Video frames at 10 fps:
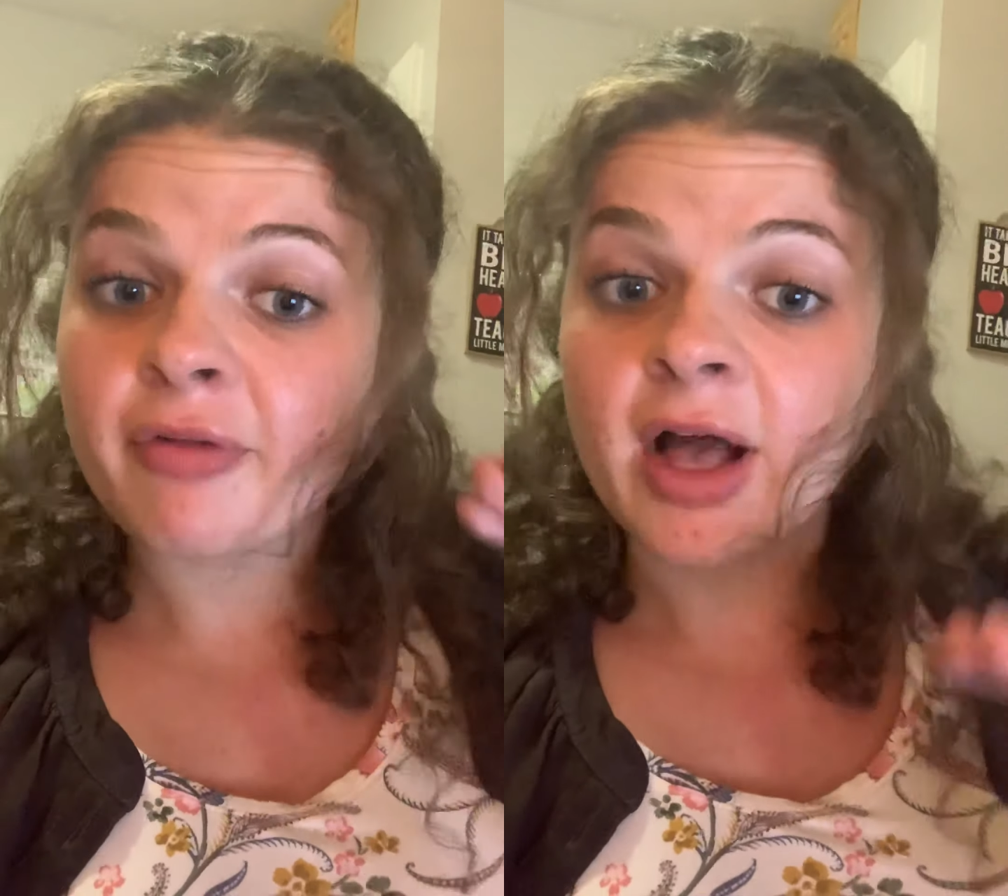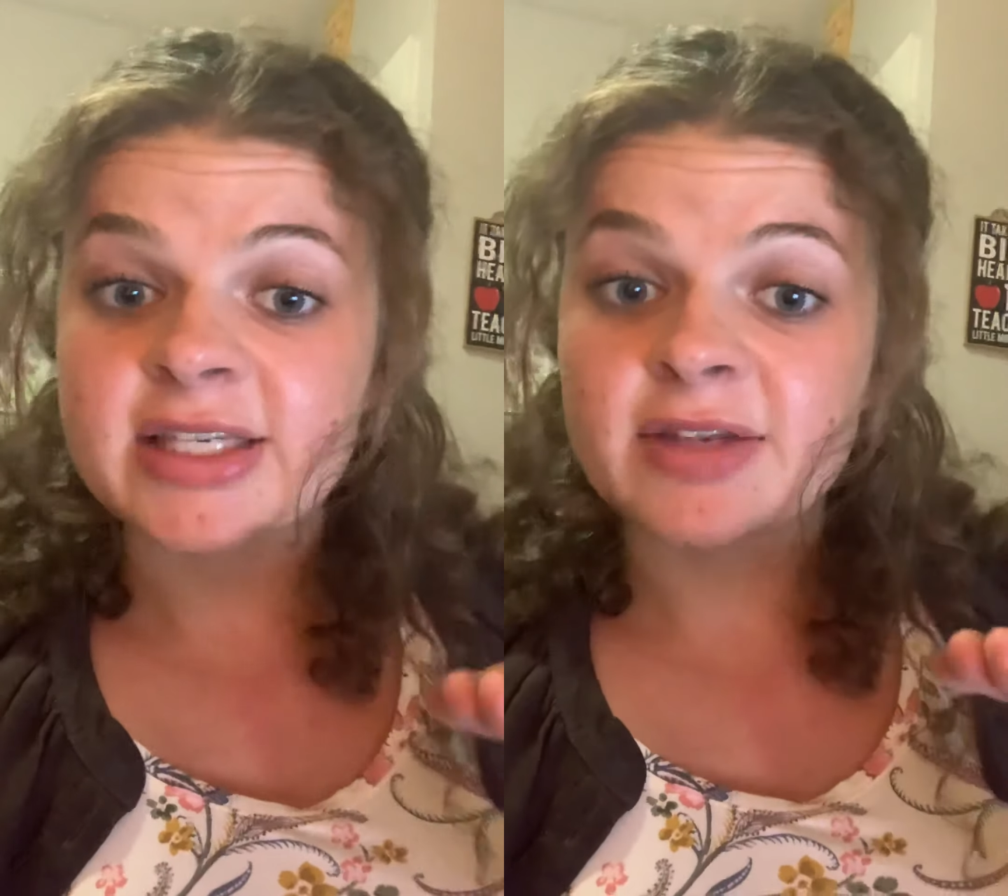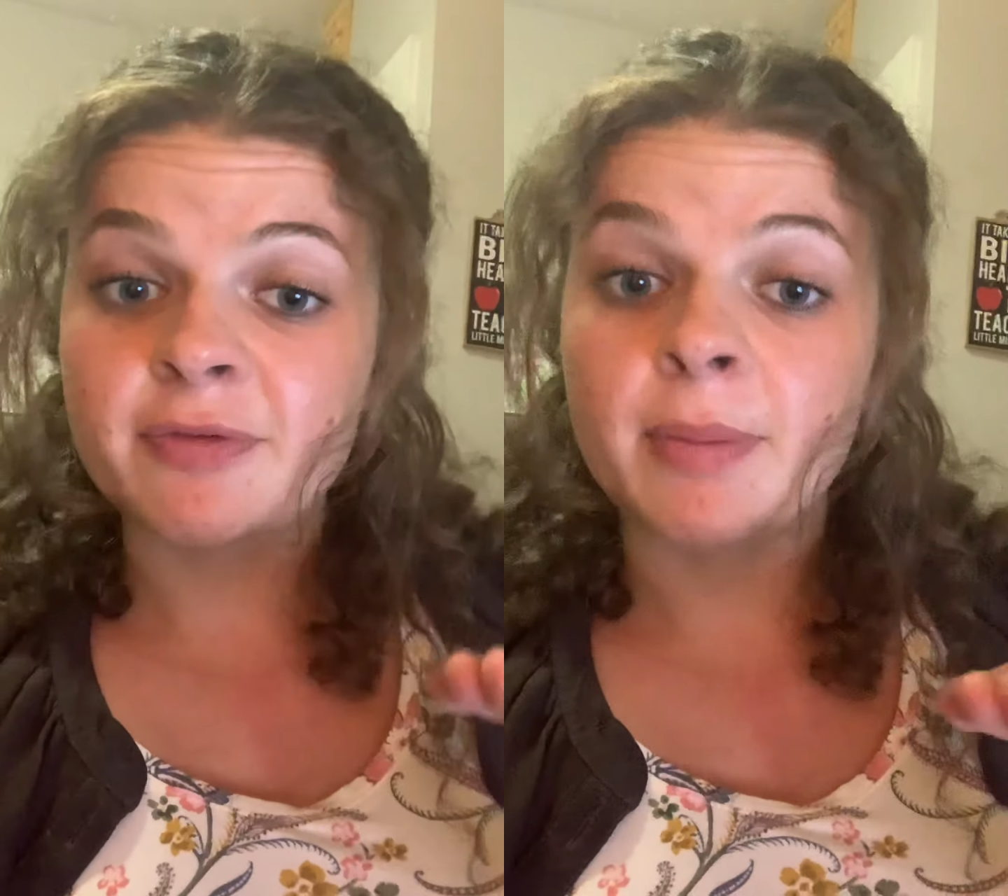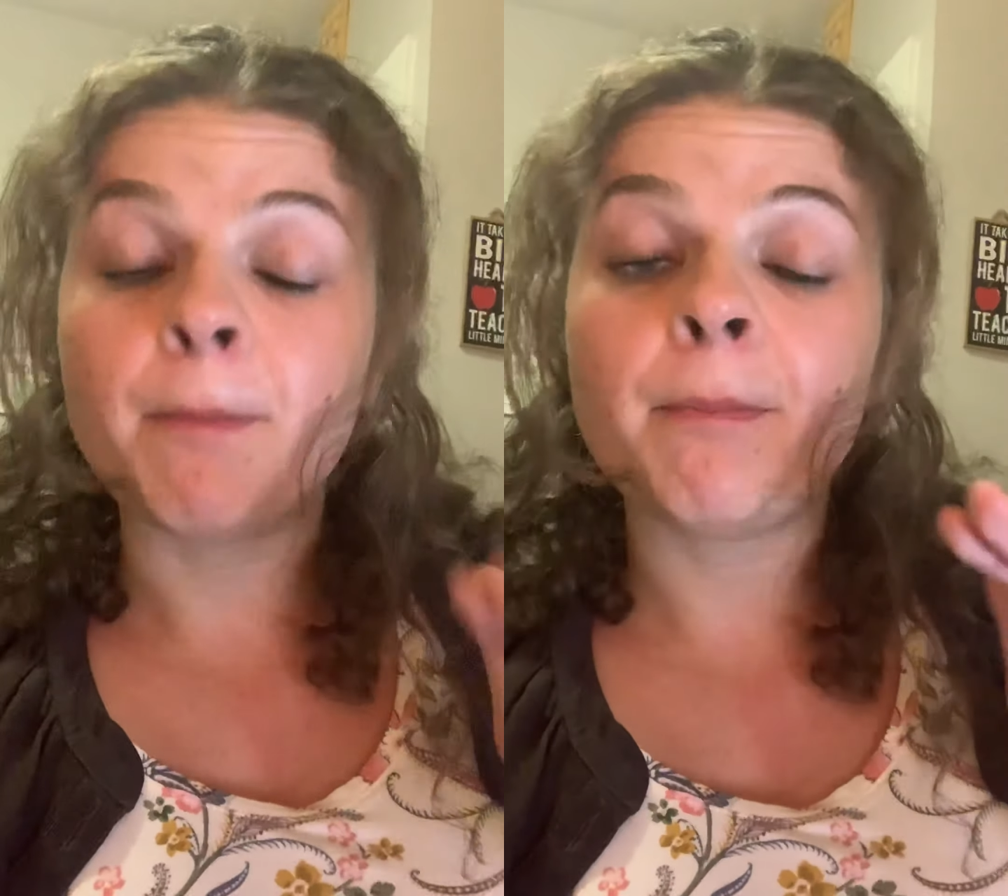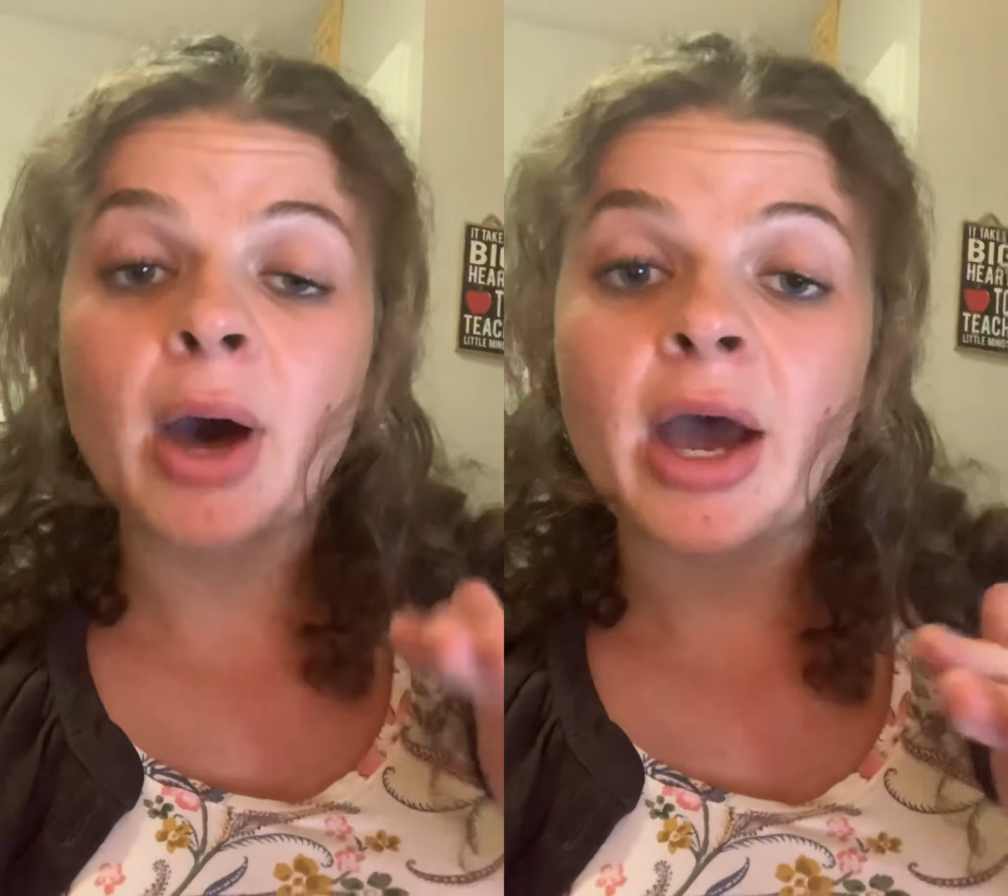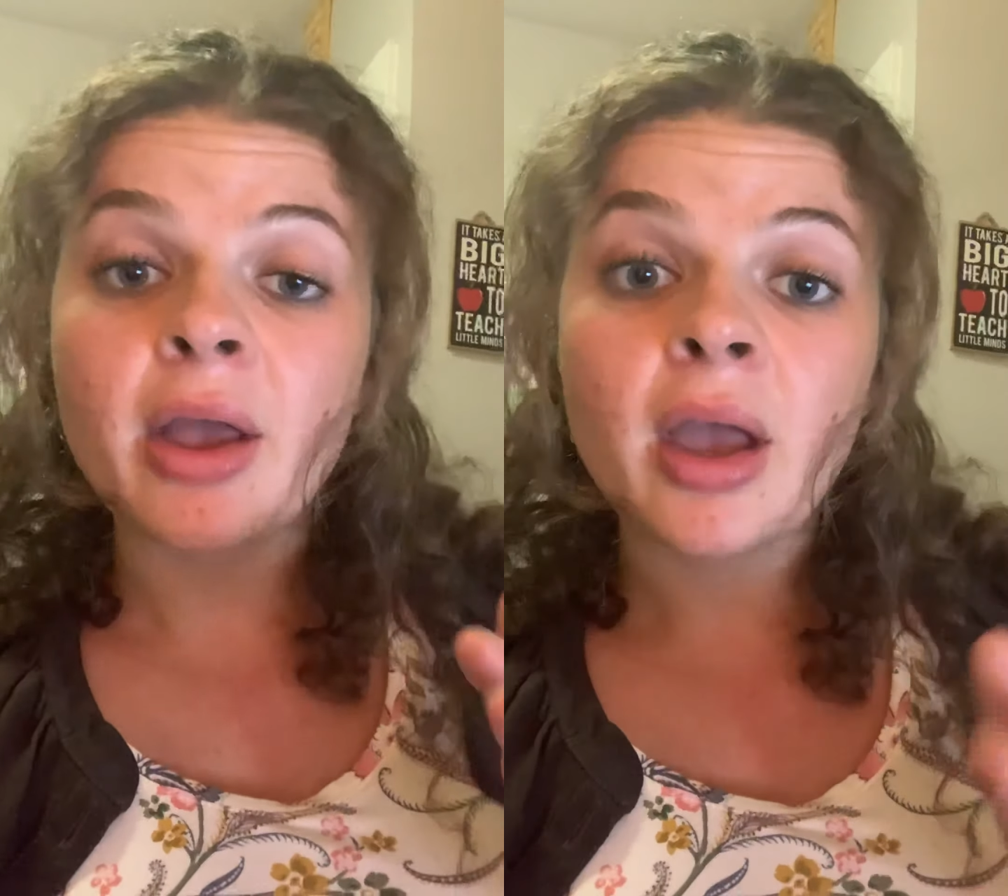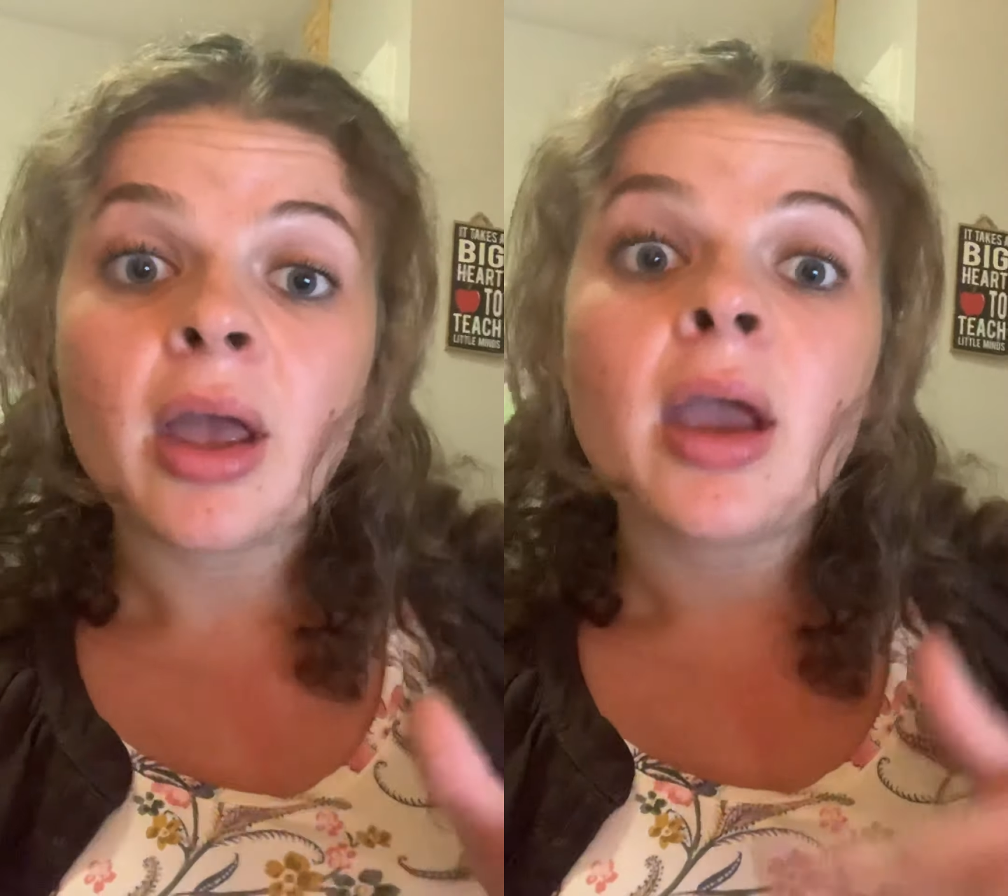philosophy, but